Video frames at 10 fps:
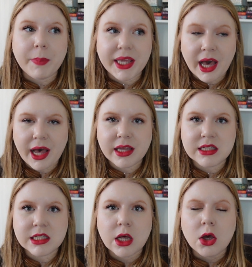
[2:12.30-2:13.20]

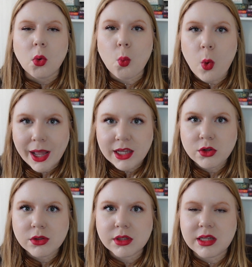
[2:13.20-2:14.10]
because
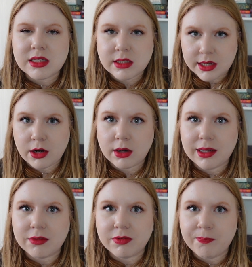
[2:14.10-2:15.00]
while this
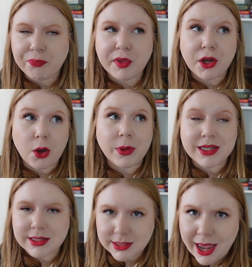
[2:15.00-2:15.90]
narrative, you know,
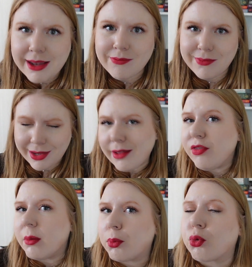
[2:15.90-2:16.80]
is set in
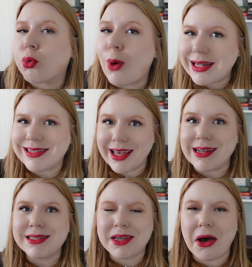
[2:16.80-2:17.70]
the
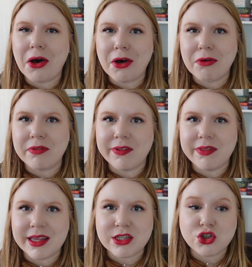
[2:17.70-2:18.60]
present of
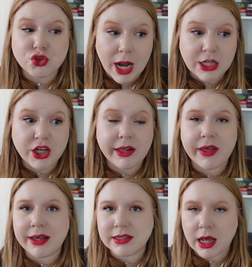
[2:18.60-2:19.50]
this tragedy
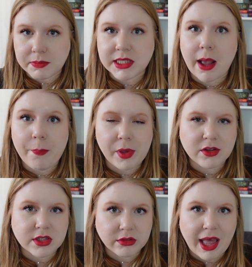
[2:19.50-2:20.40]
that has upset
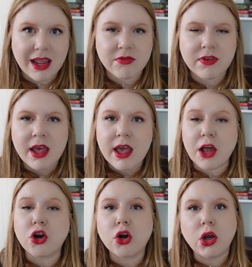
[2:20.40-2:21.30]
Belle's life
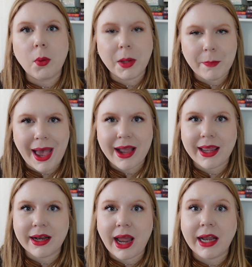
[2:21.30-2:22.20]
and her going back
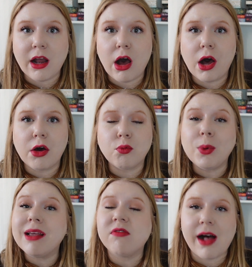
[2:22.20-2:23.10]
and kind of
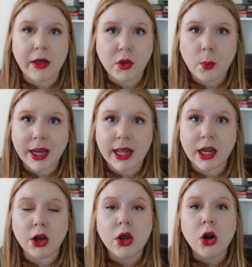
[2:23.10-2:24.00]

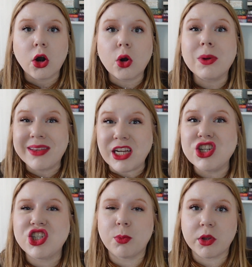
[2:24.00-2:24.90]
reevaluating her
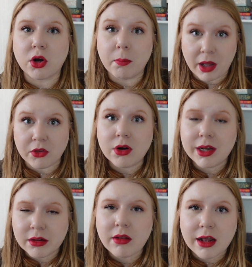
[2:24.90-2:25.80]
relationship with her mother
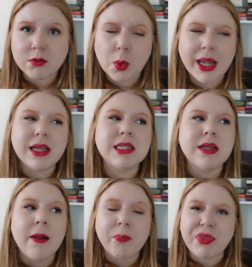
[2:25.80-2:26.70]
in a lot of ways,
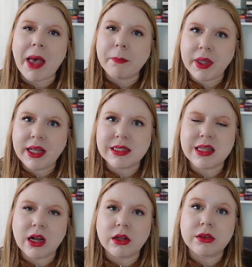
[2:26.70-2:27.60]
that means
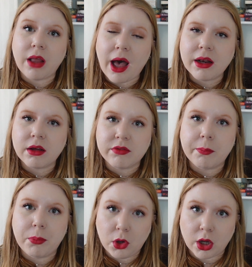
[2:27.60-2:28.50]
that a lot of the
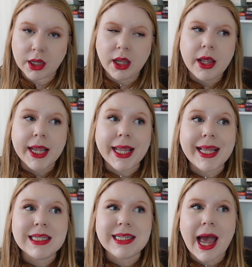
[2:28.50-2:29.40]
book
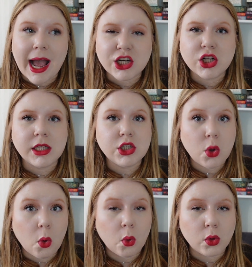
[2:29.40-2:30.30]
is actually
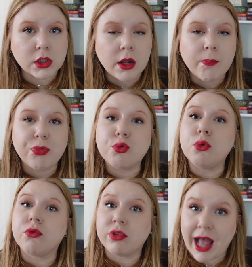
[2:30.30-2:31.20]
told through
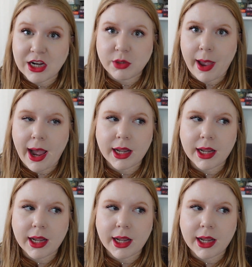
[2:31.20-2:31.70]
flashback.